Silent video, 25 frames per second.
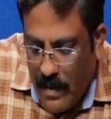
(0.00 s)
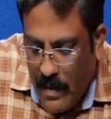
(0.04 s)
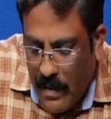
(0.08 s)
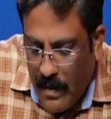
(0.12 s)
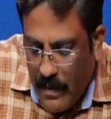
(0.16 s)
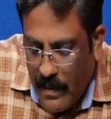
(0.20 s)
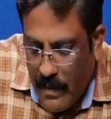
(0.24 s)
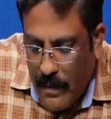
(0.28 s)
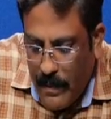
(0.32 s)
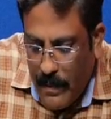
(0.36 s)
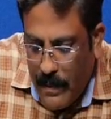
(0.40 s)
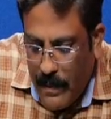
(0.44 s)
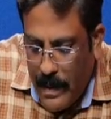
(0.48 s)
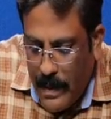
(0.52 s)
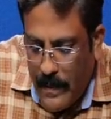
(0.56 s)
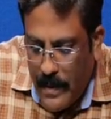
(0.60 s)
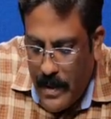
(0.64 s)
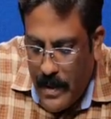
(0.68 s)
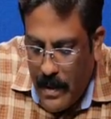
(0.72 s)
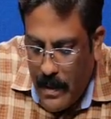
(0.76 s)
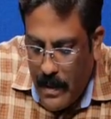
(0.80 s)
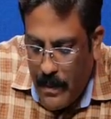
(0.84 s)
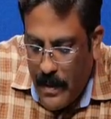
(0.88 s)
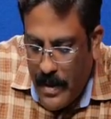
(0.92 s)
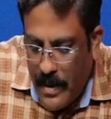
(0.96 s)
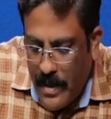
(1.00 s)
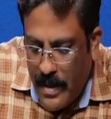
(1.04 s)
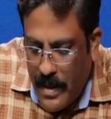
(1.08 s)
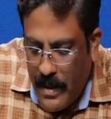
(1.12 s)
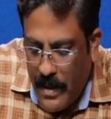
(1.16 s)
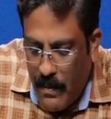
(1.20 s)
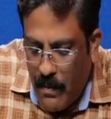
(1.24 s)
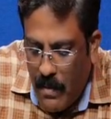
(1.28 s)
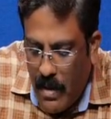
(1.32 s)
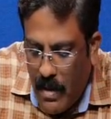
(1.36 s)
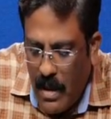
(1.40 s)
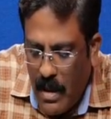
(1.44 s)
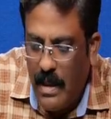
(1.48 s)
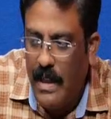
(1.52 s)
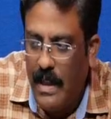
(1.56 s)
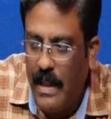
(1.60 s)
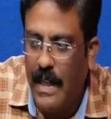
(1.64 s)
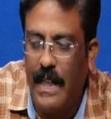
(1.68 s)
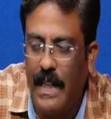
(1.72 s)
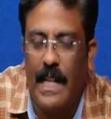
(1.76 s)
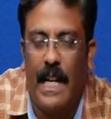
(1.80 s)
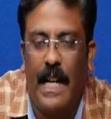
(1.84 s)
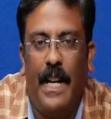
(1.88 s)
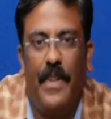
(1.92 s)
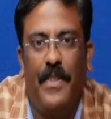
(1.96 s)
By means of representing what?
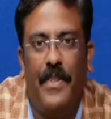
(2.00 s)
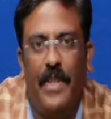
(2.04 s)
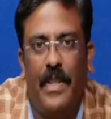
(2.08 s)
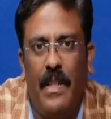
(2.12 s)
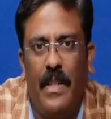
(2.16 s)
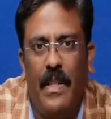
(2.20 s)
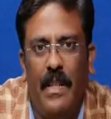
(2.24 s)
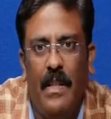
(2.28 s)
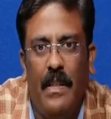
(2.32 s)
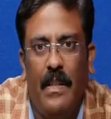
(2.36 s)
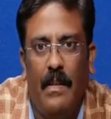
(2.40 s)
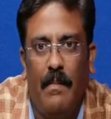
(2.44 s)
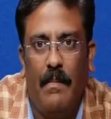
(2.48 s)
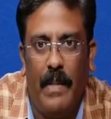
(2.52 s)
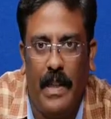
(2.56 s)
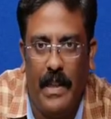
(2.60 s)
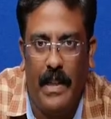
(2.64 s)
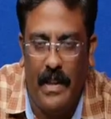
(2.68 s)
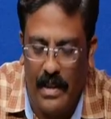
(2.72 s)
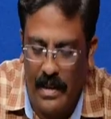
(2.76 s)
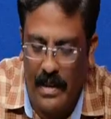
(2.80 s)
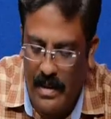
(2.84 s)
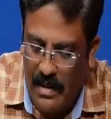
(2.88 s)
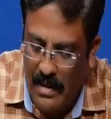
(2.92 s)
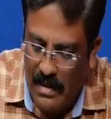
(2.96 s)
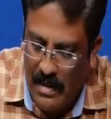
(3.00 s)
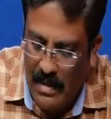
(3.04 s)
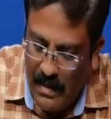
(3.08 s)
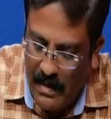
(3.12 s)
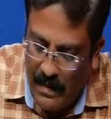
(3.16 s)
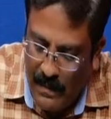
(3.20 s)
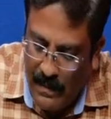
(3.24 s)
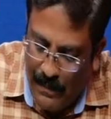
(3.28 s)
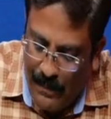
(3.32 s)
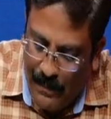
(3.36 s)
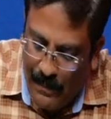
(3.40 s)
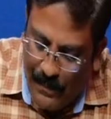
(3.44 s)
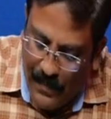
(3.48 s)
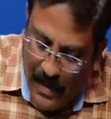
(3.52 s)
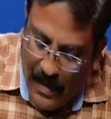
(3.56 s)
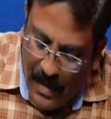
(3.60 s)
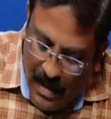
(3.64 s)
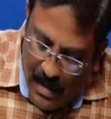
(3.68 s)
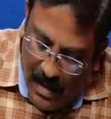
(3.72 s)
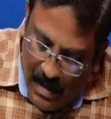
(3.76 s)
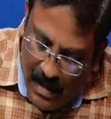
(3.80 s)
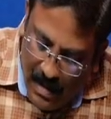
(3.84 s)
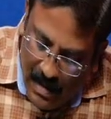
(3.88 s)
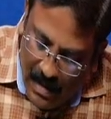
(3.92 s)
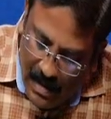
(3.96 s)
A connection matrix.
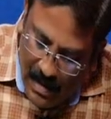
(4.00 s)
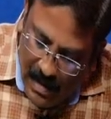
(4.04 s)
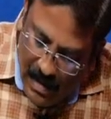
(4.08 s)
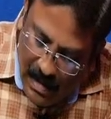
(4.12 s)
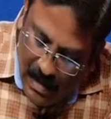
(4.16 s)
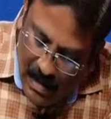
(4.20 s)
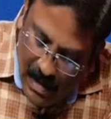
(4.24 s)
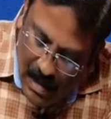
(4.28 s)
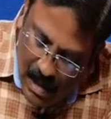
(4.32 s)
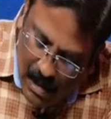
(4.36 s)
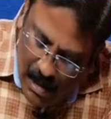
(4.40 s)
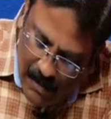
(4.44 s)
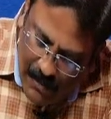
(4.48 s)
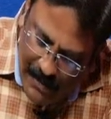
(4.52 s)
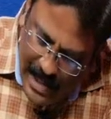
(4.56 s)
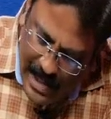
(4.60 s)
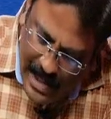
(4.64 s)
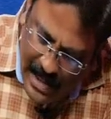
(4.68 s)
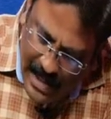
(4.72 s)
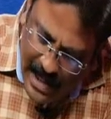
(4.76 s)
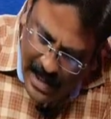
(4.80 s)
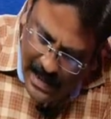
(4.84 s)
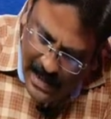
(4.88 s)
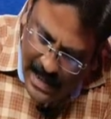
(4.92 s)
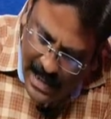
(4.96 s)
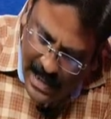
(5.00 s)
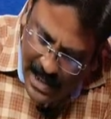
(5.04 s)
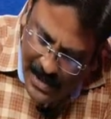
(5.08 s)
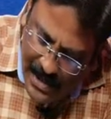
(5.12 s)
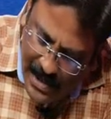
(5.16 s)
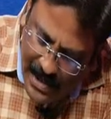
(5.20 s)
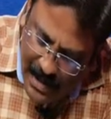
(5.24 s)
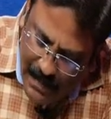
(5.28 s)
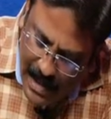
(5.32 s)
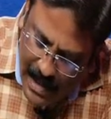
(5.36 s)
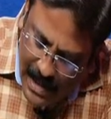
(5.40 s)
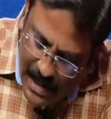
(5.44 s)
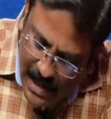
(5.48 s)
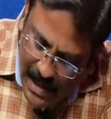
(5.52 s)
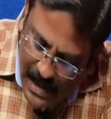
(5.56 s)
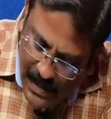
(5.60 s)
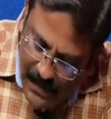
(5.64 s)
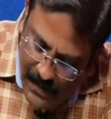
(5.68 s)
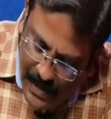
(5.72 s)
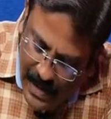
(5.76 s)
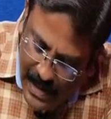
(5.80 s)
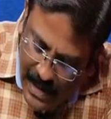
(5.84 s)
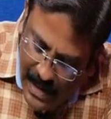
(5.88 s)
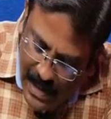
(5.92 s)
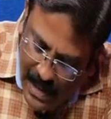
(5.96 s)
How we can write a connection matrix?
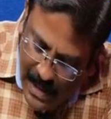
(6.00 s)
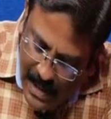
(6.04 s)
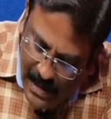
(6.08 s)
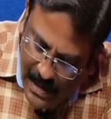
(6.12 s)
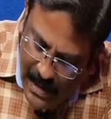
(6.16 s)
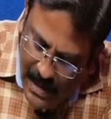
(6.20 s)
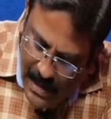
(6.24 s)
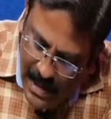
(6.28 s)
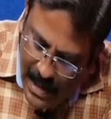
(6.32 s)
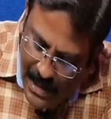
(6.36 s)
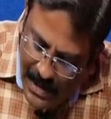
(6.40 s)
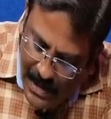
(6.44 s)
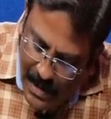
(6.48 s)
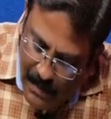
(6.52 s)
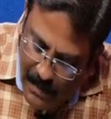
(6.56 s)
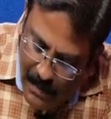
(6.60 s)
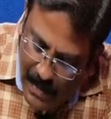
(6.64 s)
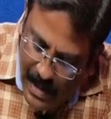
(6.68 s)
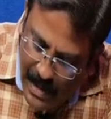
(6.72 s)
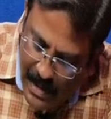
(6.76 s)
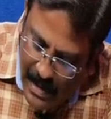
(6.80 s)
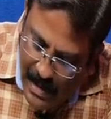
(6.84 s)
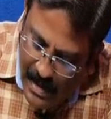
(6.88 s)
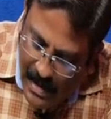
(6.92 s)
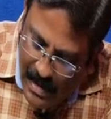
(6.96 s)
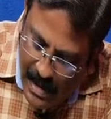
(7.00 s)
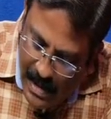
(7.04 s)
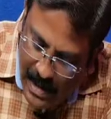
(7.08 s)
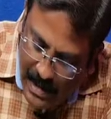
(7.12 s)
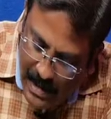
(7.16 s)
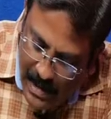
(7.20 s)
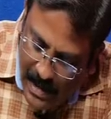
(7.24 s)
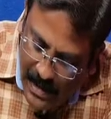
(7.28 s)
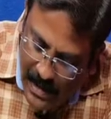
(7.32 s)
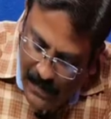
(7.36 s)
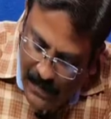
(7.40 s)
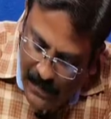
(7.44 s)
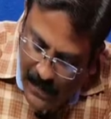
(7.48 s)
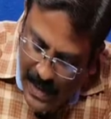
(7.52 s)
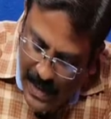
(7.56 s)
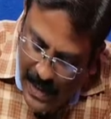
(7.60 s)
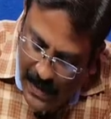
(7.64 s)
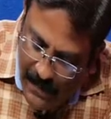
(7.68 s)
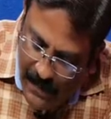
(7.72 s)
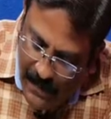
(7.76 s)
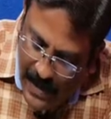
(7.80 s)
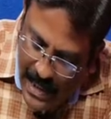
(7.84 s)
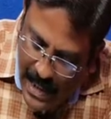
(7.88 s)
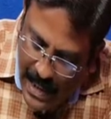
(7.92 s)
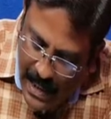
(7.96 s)
We can connect the connection matrix like this, where
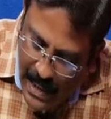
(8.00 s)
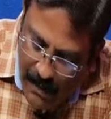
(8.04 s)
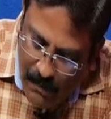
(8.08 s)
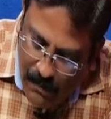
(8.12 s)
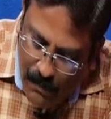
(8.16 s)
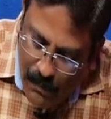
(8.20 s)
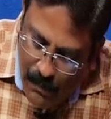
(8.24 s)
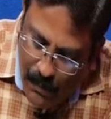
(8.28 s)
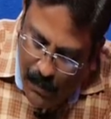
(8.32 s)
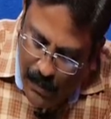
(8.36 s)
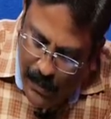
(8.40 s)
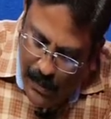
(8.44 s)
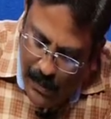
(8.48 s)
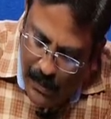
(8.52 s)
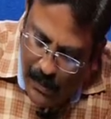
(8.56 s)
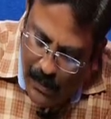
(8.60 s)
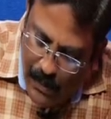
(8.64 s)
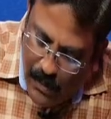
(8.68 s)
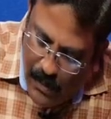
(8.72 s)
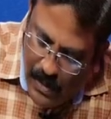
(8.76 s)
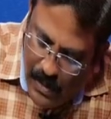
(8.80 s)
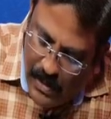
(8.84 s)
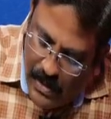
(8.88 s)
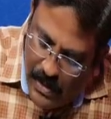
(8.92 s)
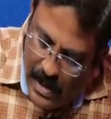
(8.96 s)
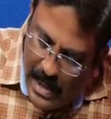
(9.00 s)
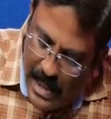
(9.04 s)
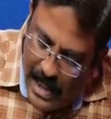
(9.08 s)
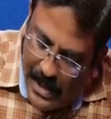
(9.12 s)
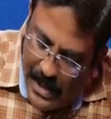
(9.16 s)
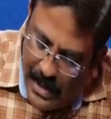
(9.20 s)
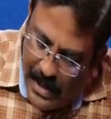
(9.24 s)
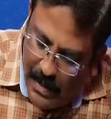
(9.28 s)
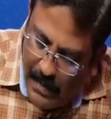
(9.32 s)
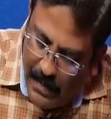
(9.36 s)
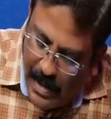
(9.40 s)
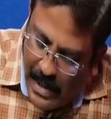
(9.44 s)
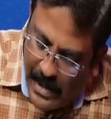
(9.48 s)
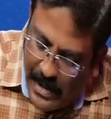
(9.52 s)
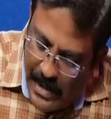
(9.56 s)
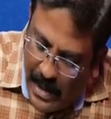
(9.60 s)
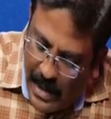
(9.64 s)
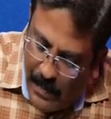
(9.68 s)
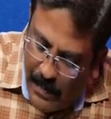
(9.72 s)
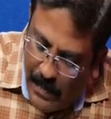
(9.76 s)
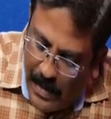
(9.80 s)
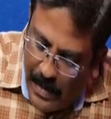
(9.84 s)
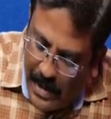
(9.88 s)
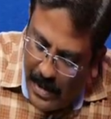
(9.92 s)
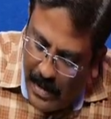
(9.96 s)
we have 4 nodes. The connection matrix
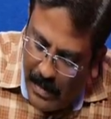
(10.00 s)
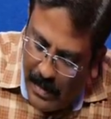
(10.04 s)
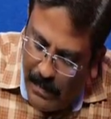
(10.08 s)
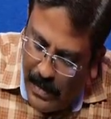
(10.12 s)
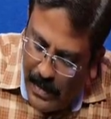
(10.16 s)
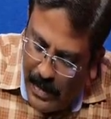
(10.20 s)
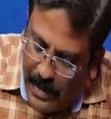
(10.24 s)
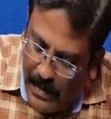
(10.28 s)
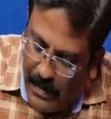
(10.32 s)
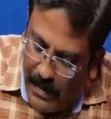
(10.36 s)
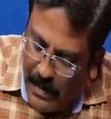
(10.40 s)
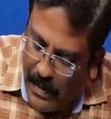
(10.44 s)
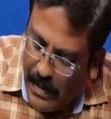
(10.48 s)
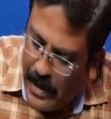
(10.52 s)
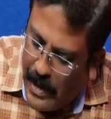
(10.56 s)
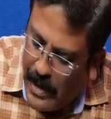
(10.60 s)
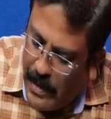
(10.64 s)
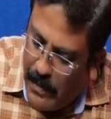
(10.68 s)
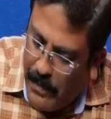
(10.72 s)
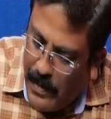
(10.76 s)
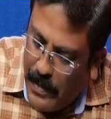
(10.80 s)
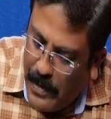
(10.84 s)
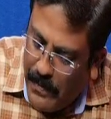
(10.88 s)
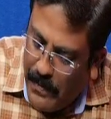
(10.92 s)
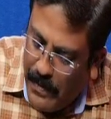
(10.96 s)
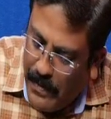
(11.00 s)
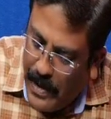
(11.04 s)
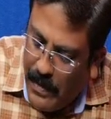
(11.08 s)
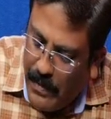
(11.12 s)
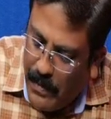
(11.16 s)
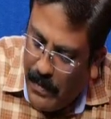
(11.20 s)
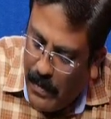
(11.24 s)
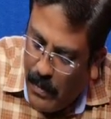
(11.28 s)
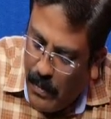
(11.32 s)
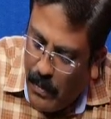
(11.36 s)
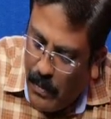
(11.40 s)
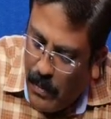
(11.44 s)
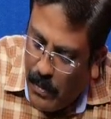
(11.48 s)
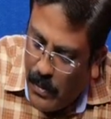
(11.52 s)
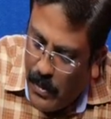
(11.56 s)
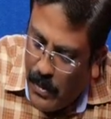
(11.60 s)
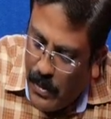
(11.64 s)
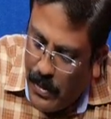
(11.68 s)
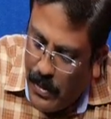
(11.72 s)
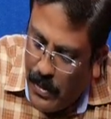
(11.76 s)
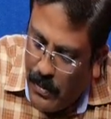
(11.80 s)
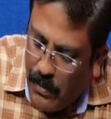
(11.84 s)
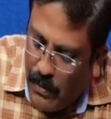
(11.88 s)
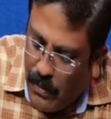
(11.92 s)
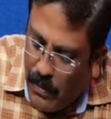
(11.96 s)
can be written between your nodes
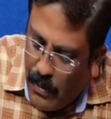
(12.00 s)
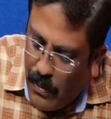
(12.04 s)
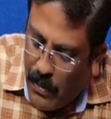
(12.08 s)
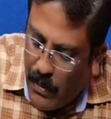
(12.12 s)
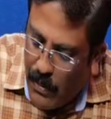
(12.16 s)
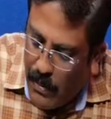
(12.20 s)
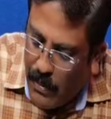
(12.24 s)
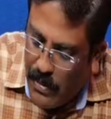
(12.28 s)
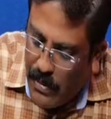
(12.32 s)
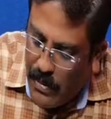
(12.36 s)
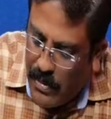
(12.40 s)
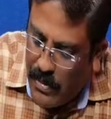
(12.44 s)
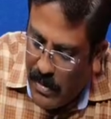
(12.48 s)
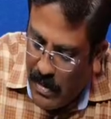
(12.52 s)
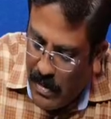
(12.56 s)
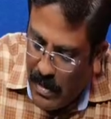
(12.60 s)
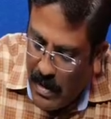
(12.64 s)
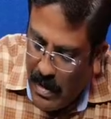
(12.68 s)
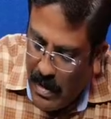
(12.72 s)
to nodes.